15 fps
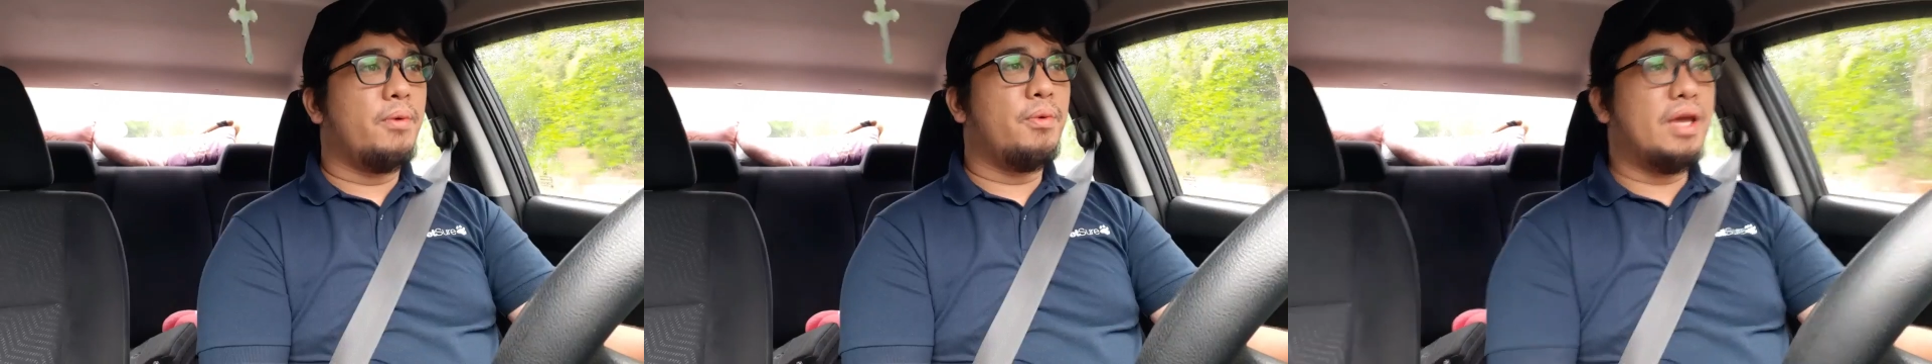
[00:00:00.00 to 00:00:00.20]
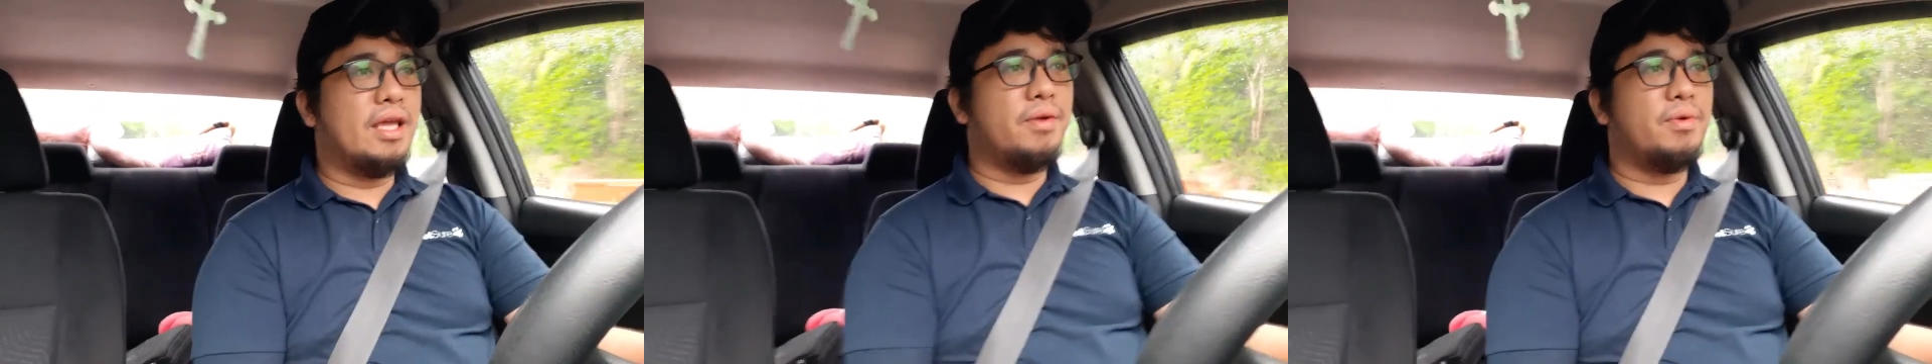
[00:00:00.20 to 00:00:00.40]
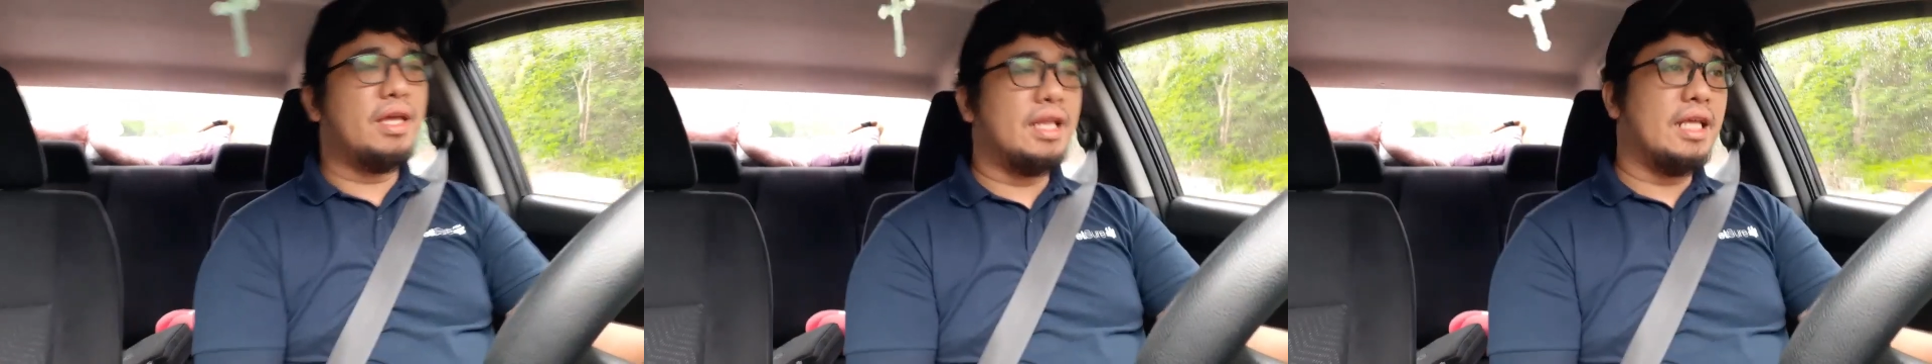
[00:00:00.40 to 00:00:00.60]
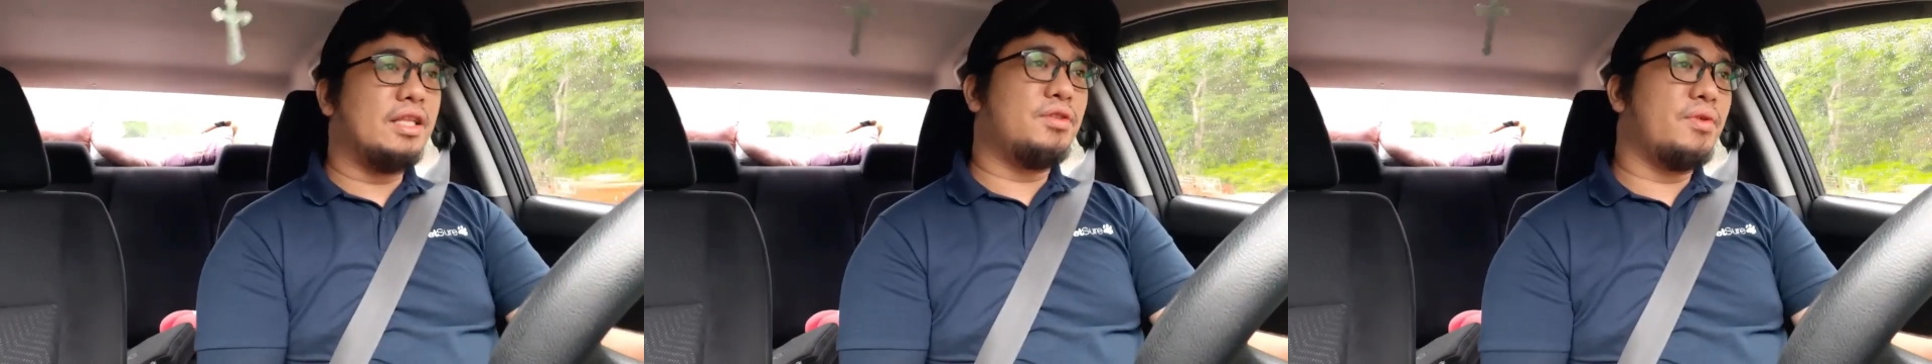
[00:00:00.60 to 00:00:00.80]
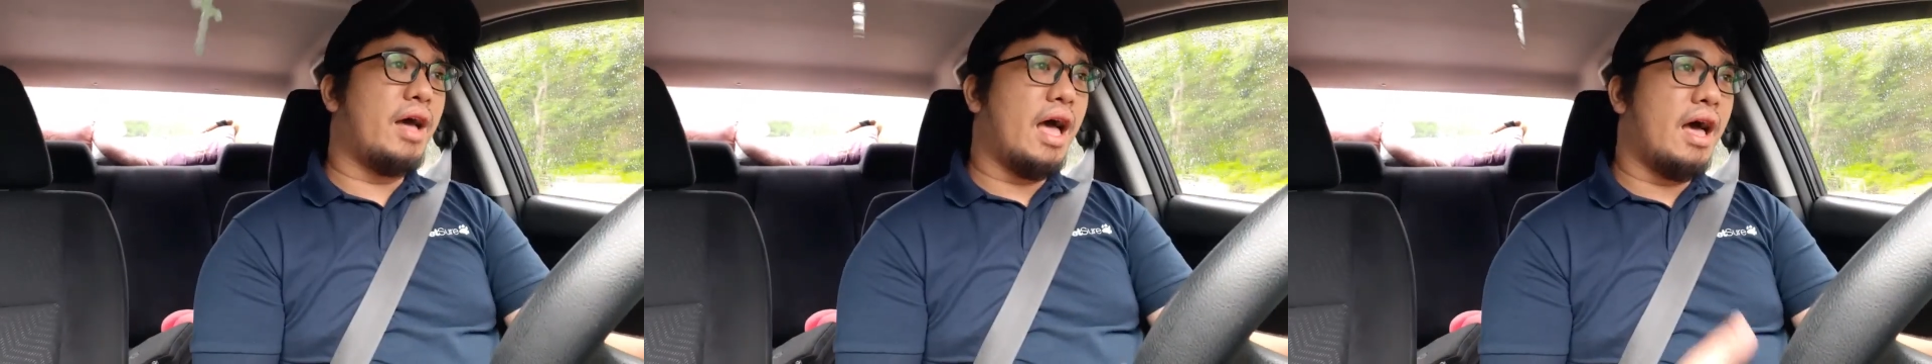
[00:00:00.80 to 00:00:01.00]
we
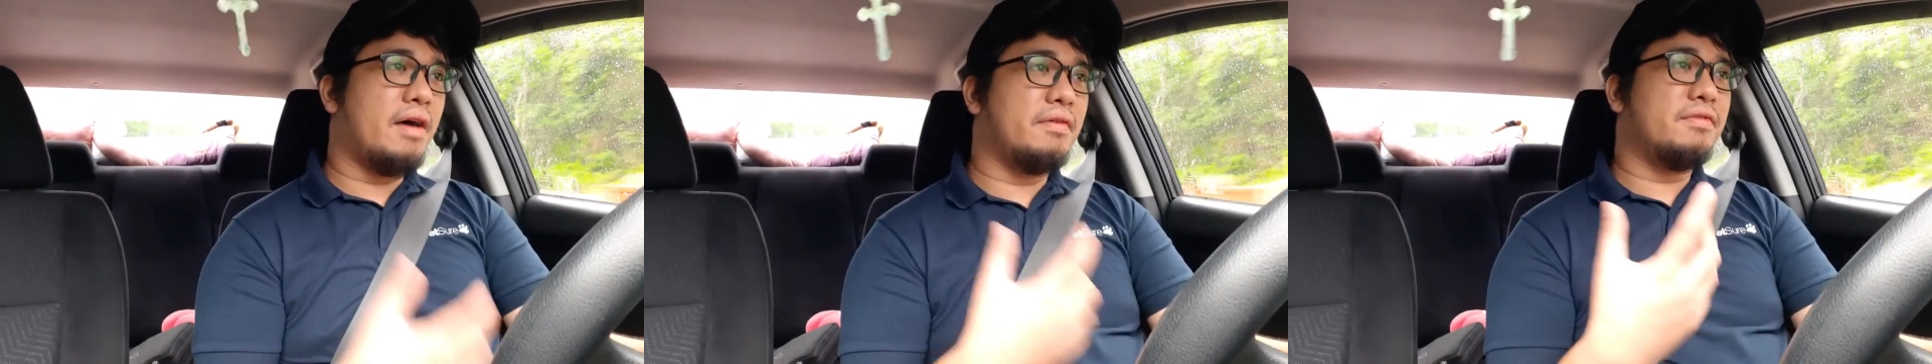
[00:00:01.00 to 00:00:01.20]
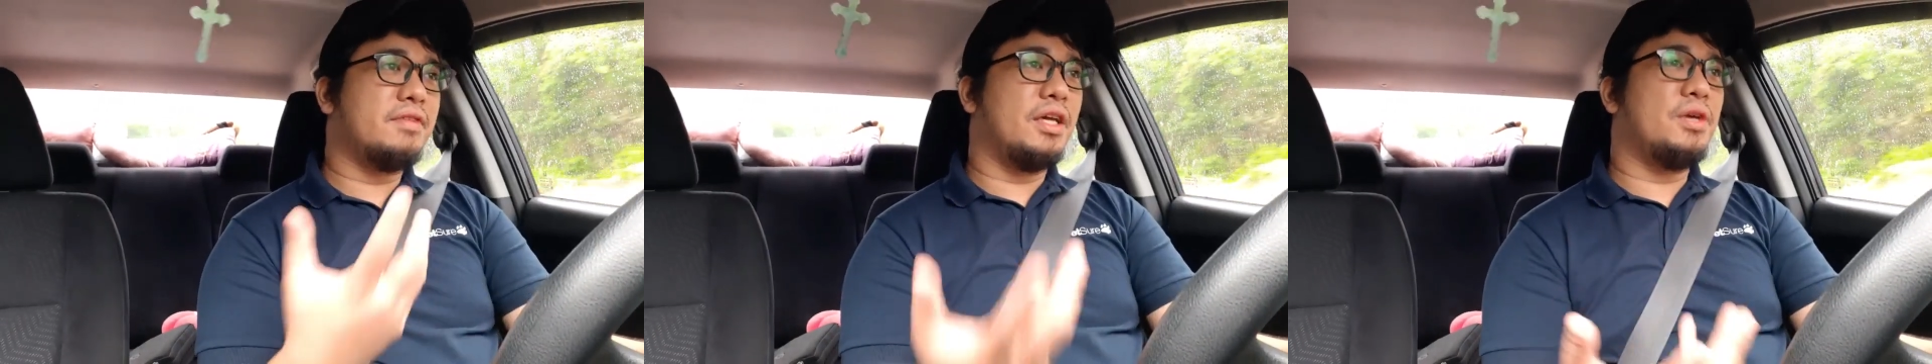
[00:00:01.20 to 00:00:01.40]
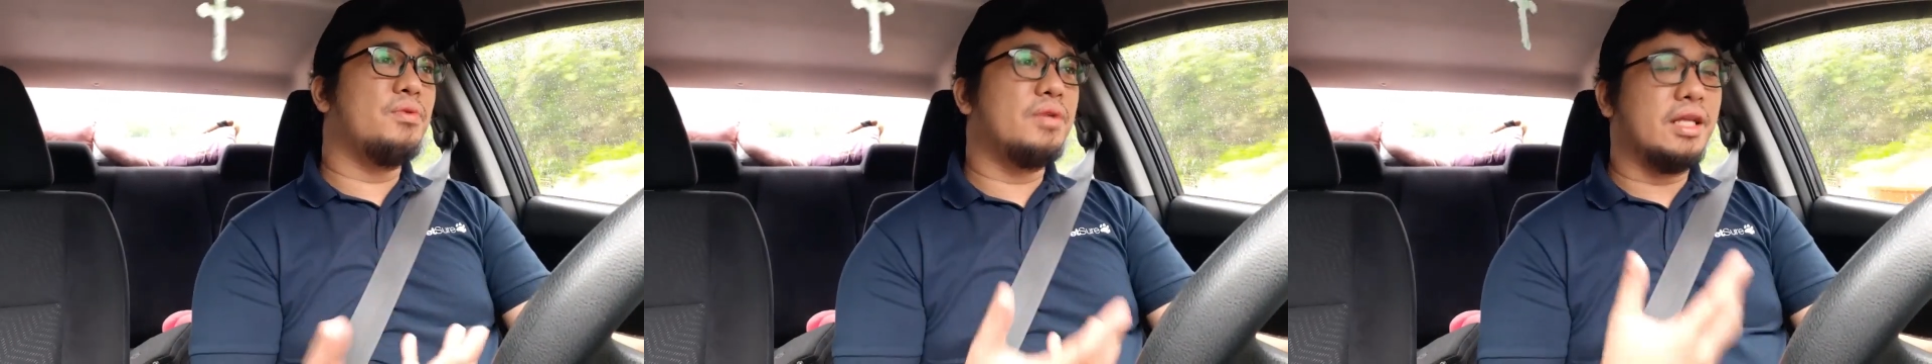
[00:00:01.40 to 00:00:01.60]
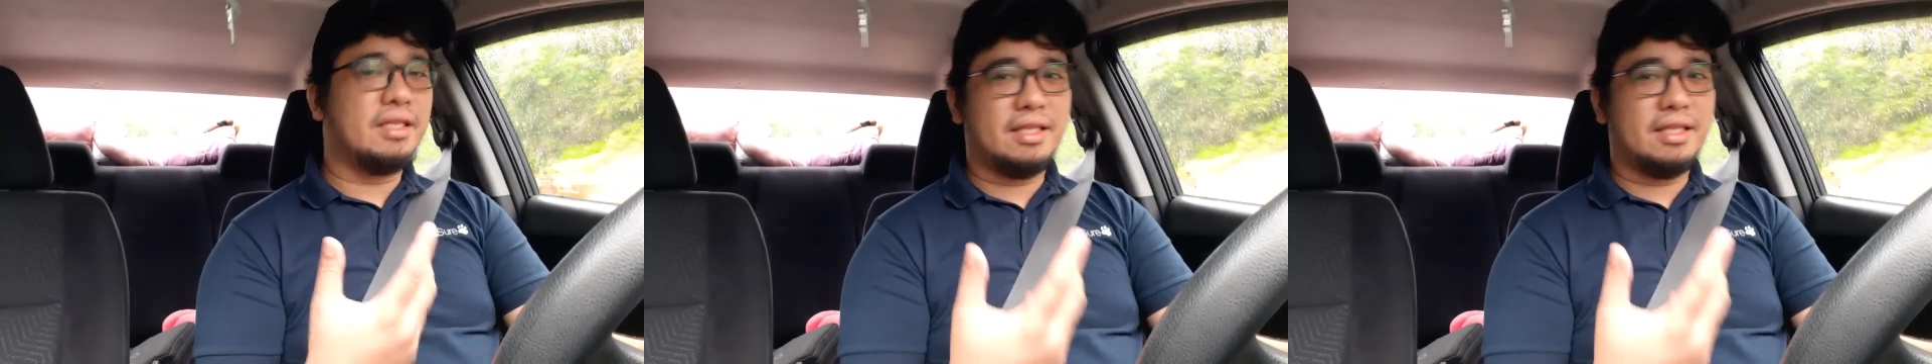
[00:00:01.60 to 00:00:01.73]
need to have the unit